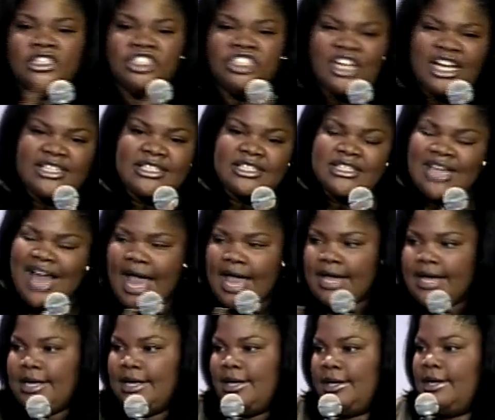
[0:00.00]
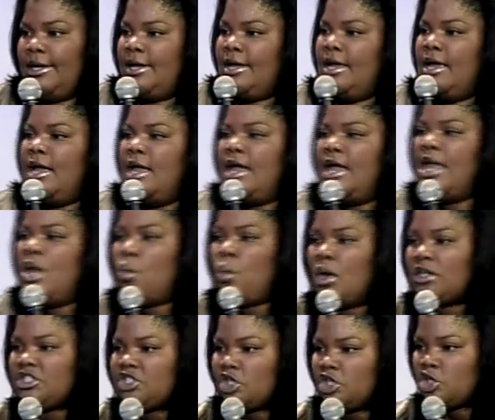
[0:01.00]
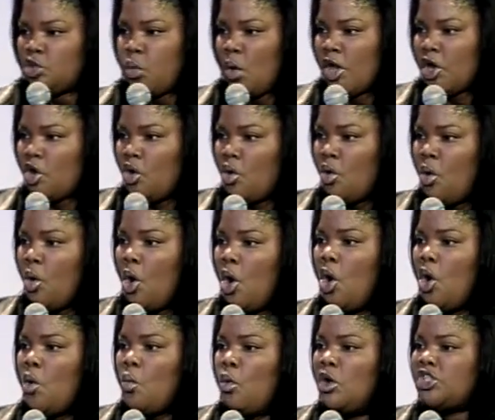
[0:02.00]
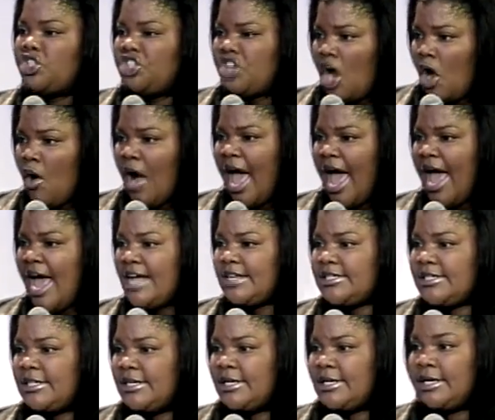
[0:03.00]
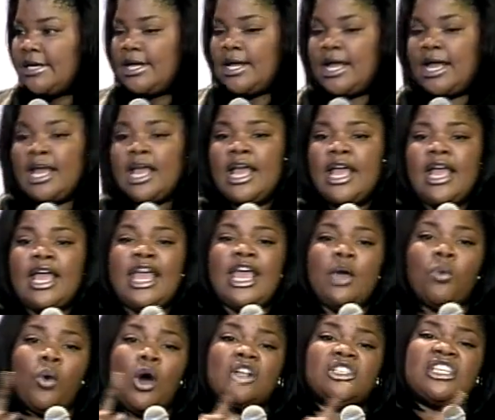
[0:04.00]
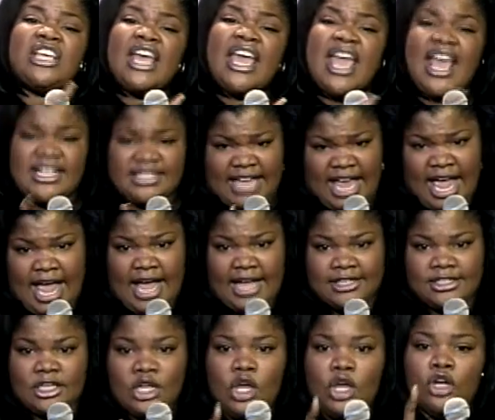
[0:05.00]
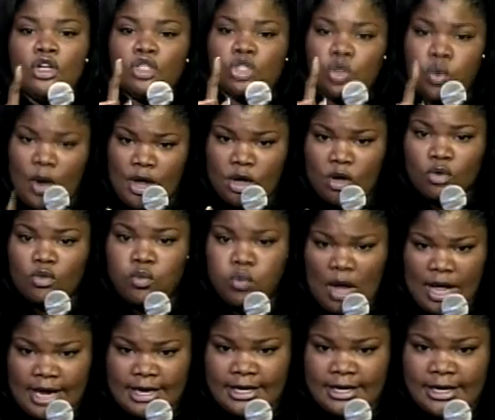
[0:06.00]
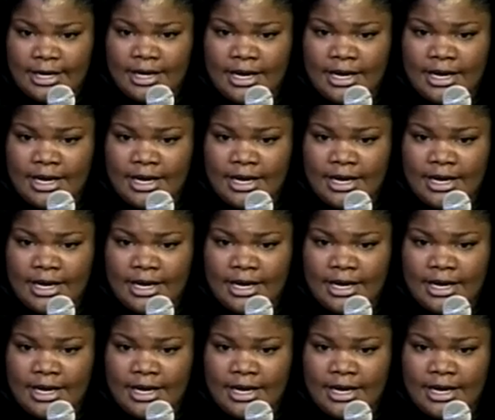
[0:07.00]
Just like he wants to twinkle with your ass, he wants his ass twinkled with.